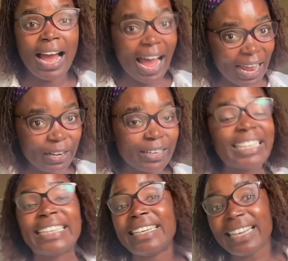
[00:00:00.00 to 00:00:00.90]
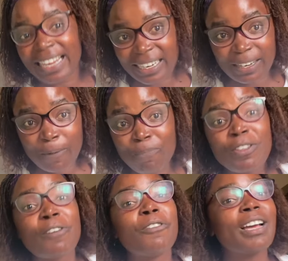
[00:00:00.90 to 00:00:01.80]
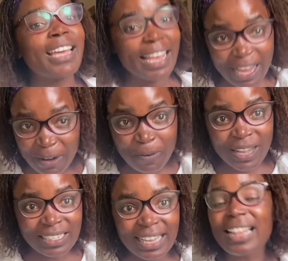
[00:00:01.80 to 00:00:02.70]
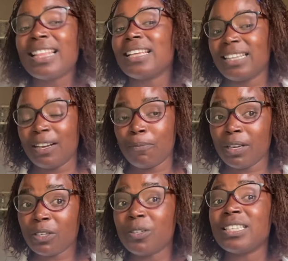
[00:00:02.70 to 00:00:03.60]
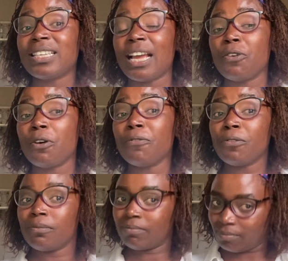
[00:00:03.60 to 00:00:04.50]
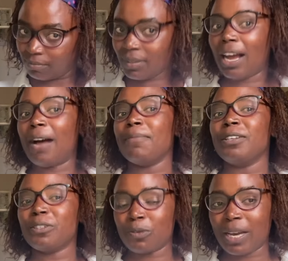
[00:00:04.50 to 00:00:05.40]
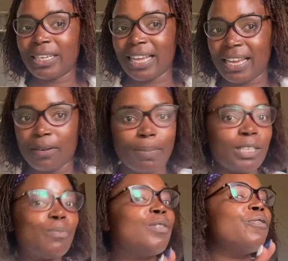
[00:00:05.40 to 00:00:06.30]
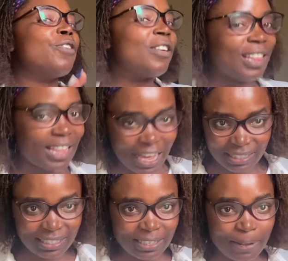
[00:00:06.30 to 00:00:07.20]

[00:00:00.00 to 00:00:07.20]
And indeed, for Kenya Kwanza, their celebration is kind of coming to an end. But before that,